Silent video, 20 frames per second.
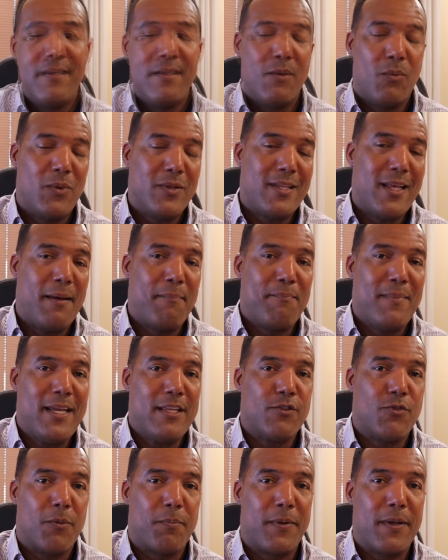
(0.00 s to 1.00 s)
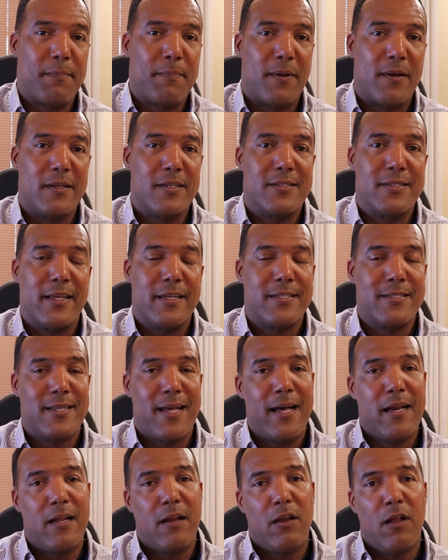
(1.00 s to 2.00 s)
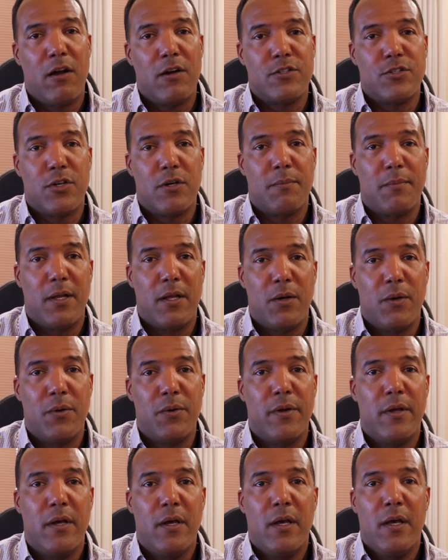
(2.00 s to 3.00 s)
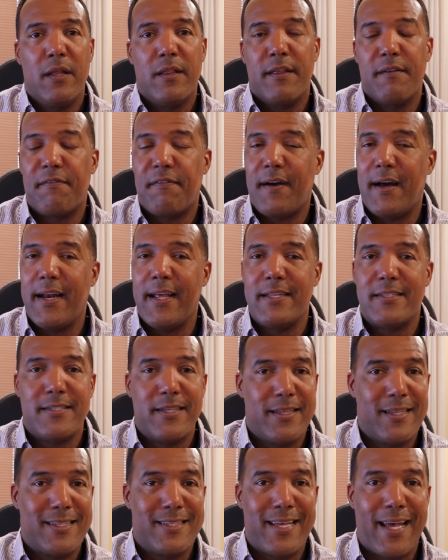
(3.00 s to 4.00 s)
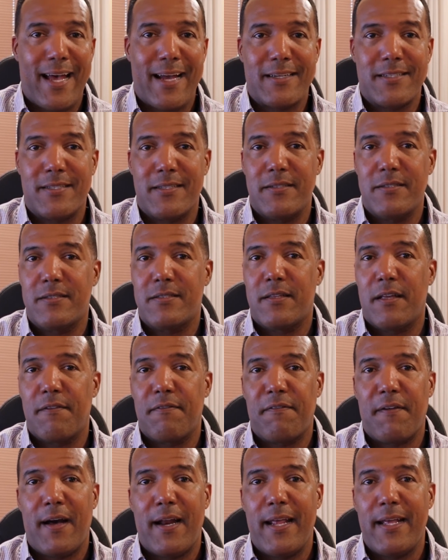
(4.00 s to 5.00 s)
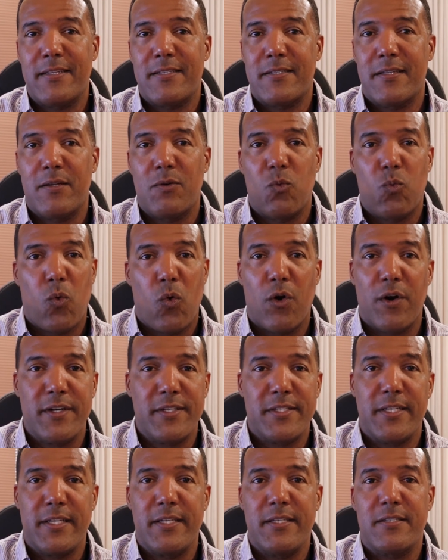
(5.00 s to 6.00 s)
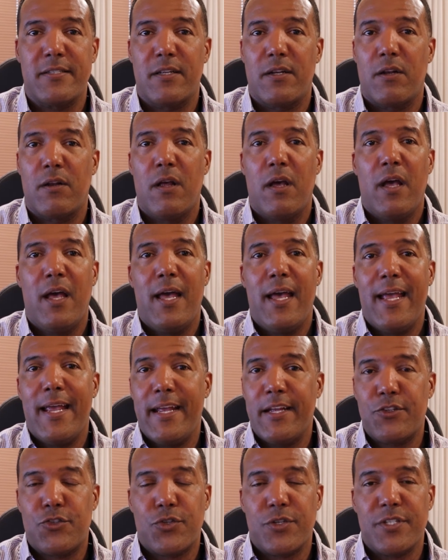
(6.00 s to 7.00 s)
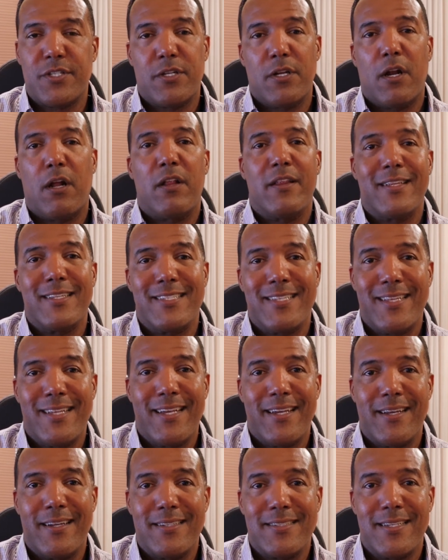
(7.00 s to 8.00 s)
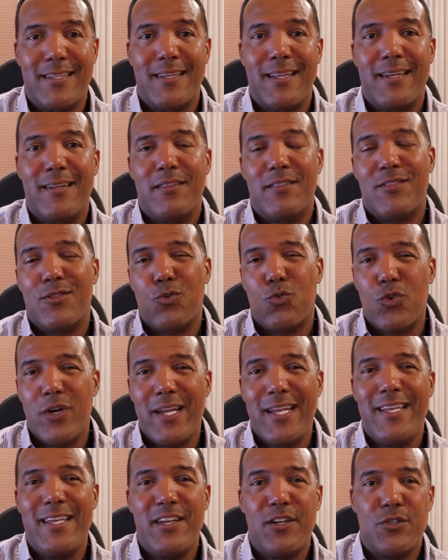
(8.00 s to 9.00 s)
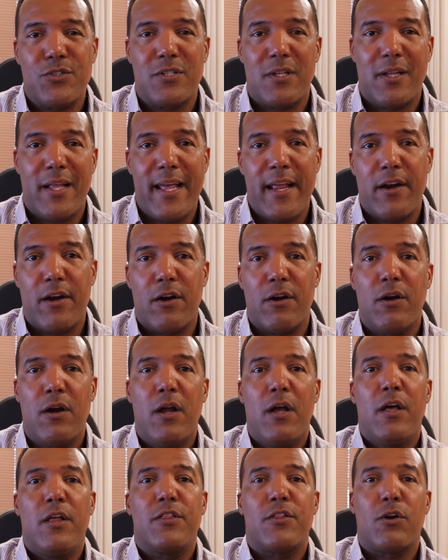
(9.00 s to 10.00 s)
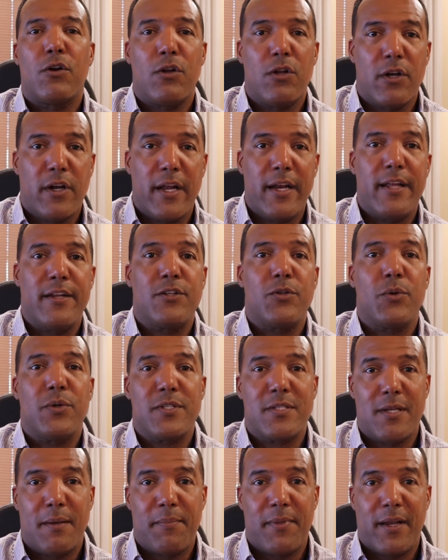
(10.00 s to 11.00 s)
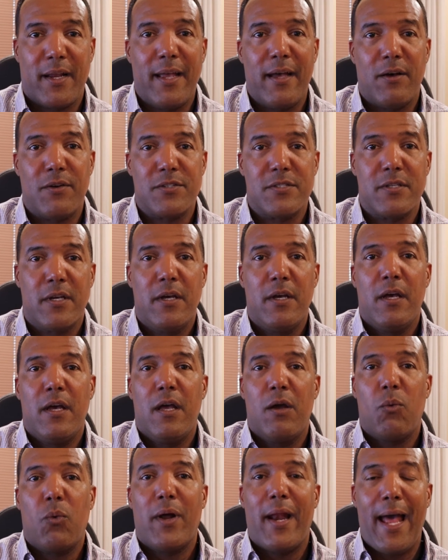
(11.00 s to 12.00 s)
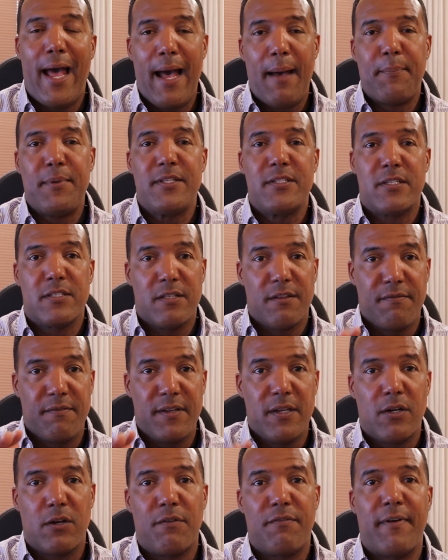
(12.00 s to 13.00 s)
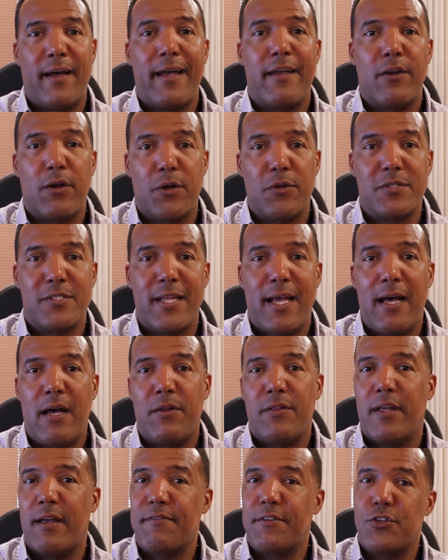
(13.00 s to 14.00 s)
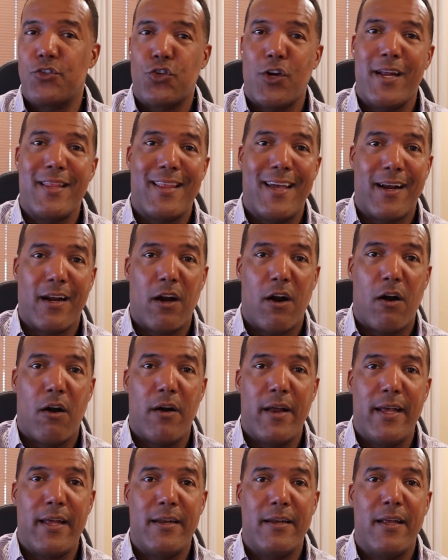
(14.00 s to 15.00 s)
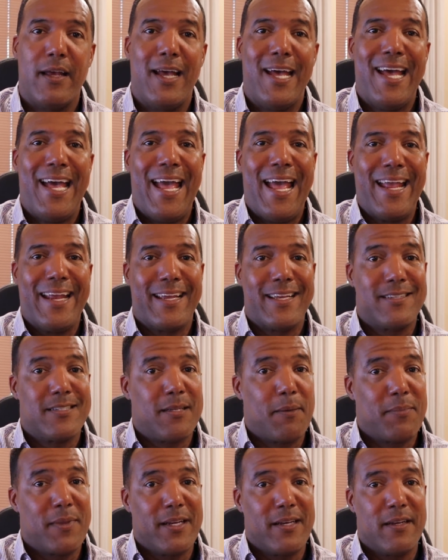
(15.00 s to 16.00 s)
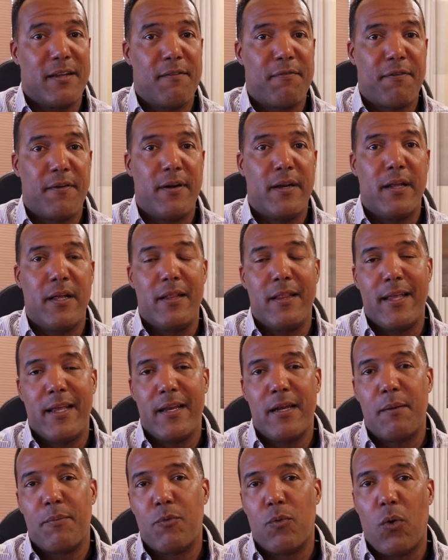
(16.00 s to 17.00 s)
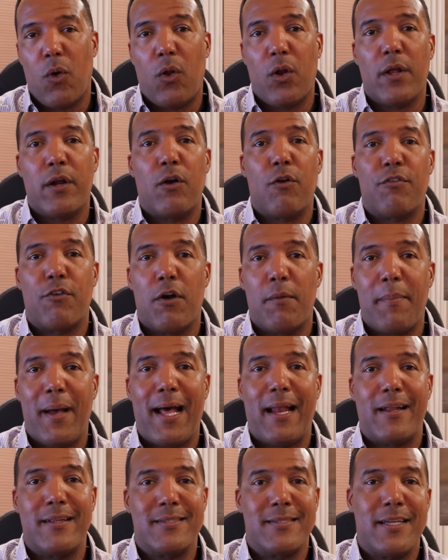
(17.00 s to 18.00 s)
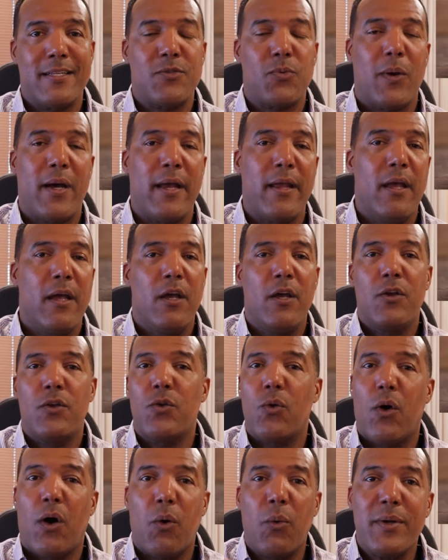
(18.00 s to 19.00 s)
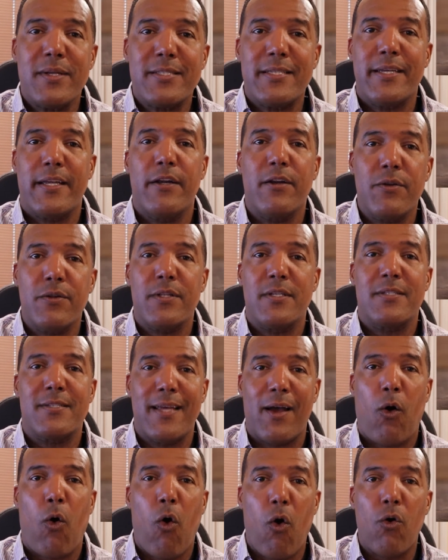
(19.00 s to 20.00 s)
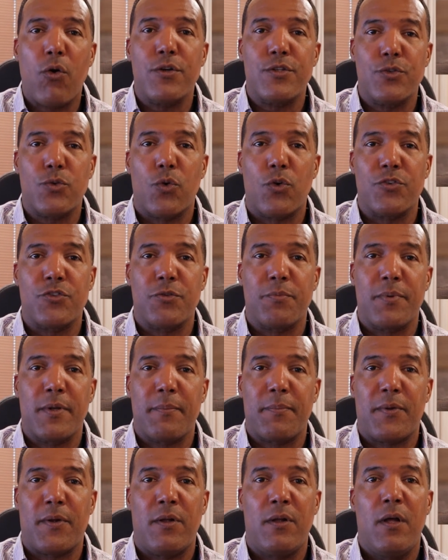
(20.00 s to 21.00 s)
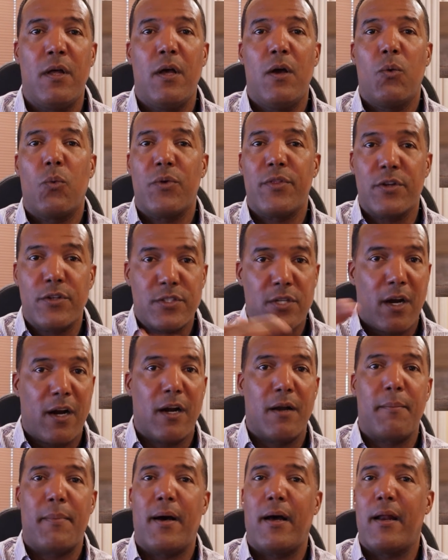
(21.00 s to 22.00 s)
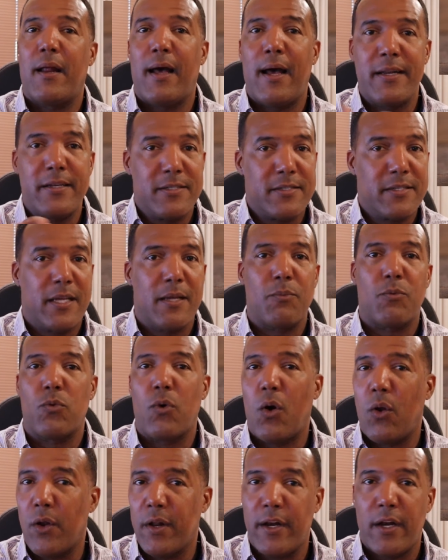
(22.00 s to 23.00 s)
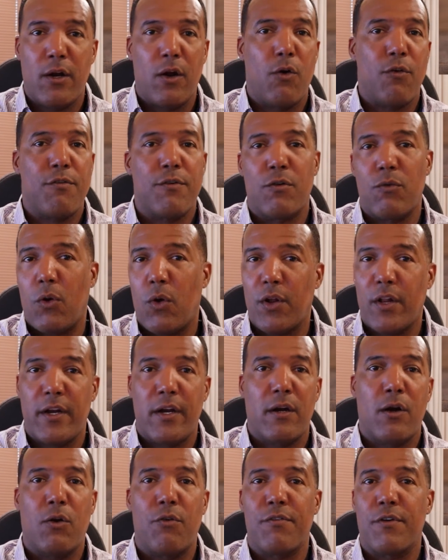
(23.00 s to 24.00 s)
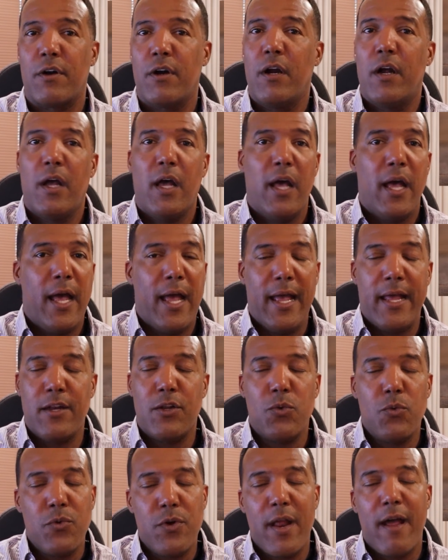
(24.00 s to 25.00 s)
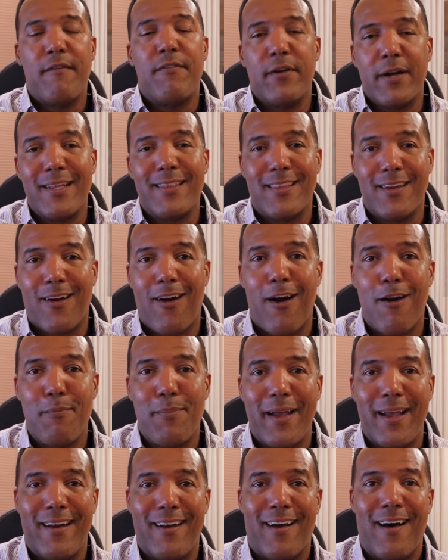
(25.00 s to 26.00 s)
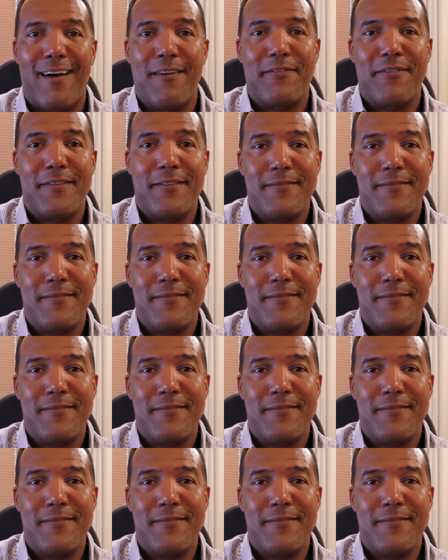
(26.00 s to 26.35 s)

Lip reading: And what that means for people is they sign a long-term loan, they finance in the taxes, they finance in warranties and interest and all these things, and then 3 years later, they're looking at doing something else. And what happens is the vehicle value goes down, they have to trade that car in and get something different, and they end up rolling over a balance. That's why you always hear these horror stories from people when they're talking about, I just keep rolling it over, and you never get the car paid off.